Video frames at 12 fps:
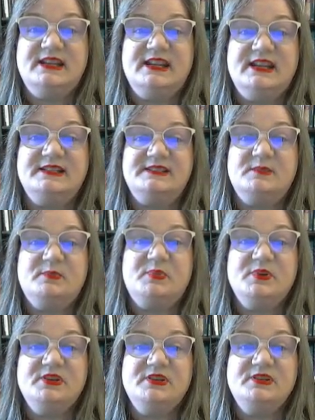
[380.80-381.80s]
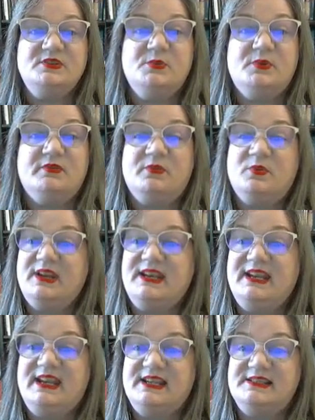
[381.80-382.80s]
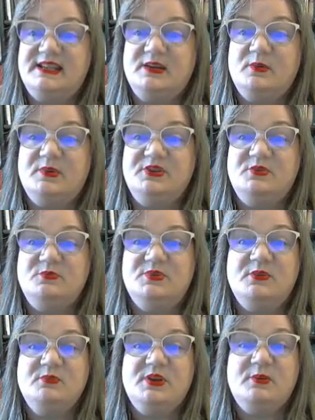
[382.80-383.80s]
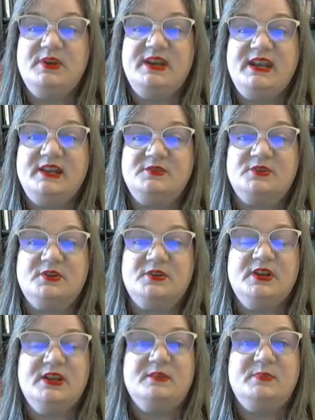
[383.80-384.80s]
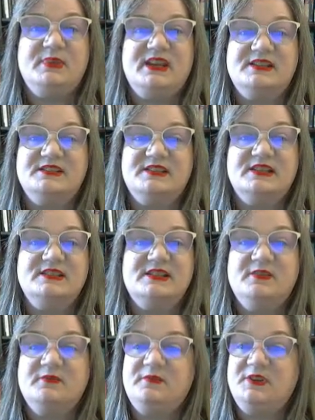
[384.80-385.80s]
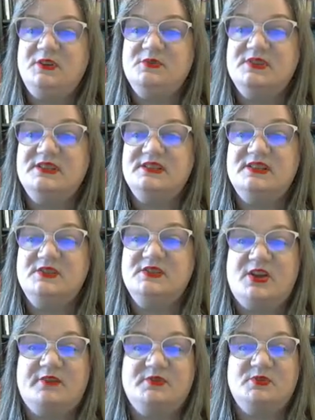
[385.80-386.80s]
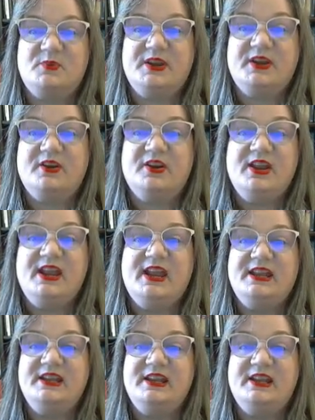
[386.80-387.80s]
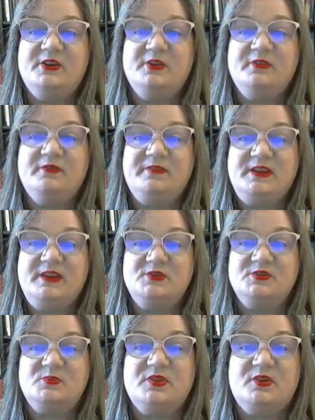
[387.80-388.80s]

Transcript: It is important to avoid guessing when you don't know an answer, because this confuses the software and interferes with